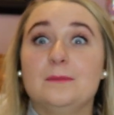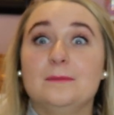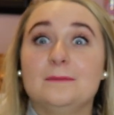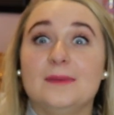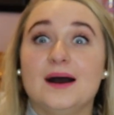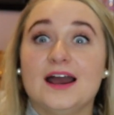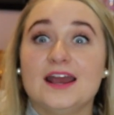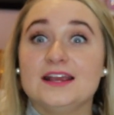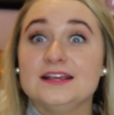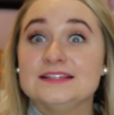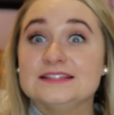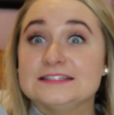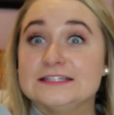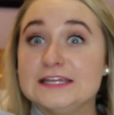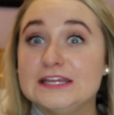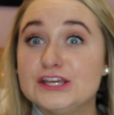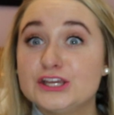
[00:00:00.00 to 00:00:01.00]
my
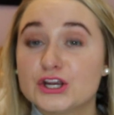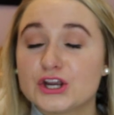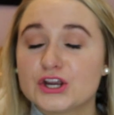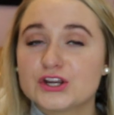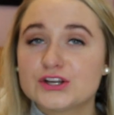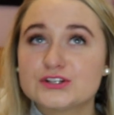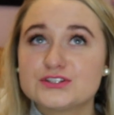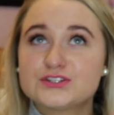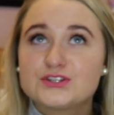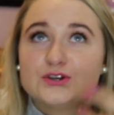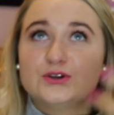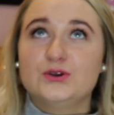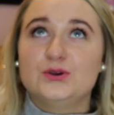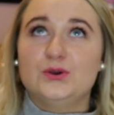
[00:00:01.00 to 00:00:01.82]
sneakers.